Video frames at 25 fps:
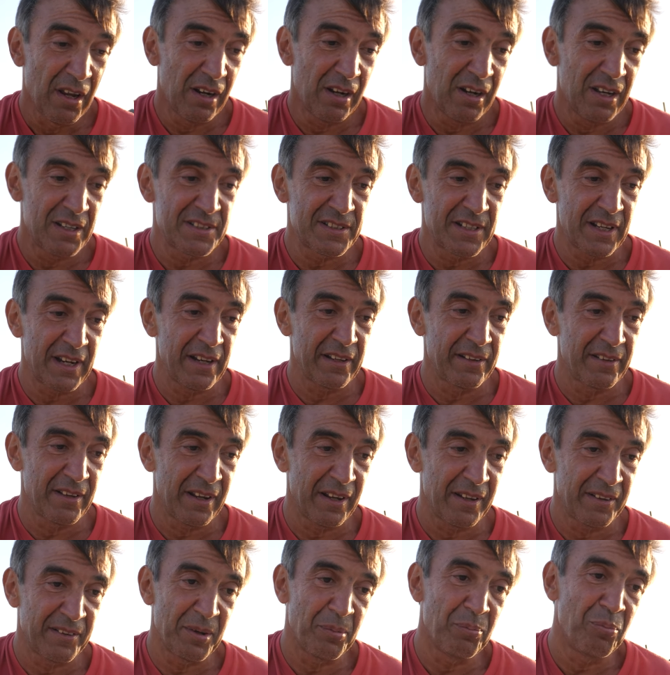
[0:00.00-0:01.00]
let's say
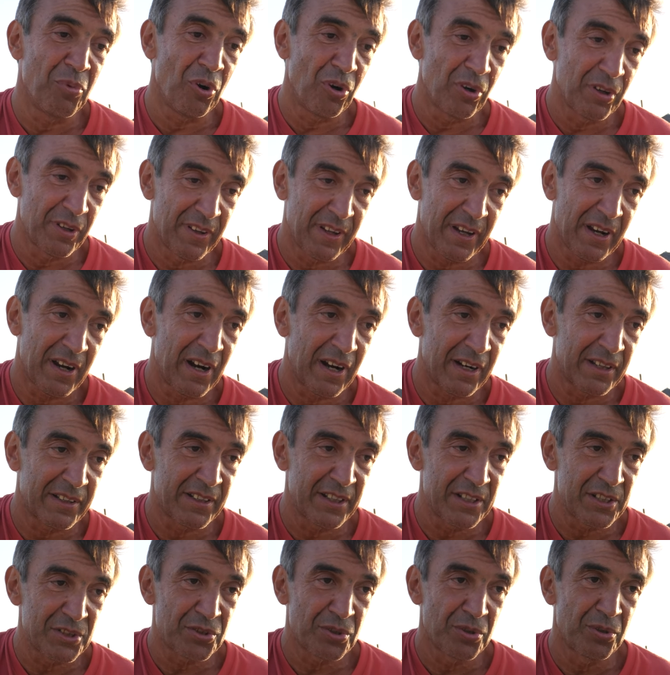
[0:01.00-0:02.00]
the, the bone the heart
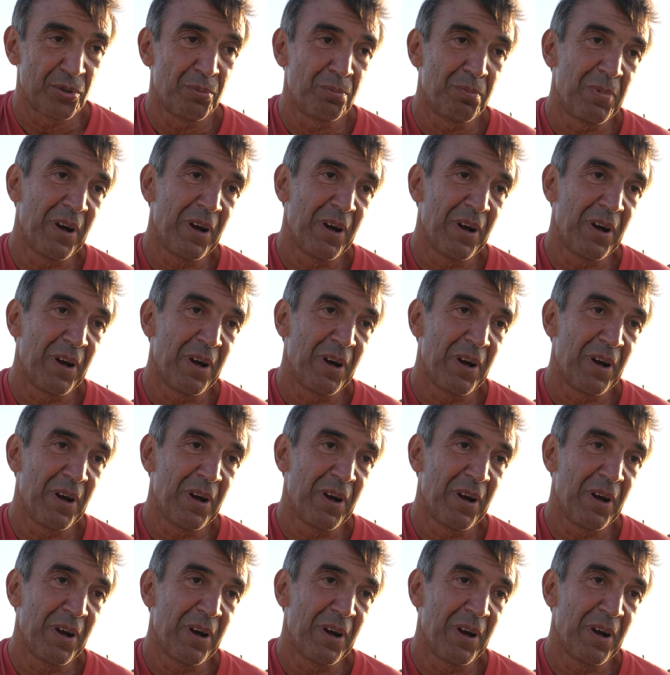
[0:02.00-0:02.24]
tissue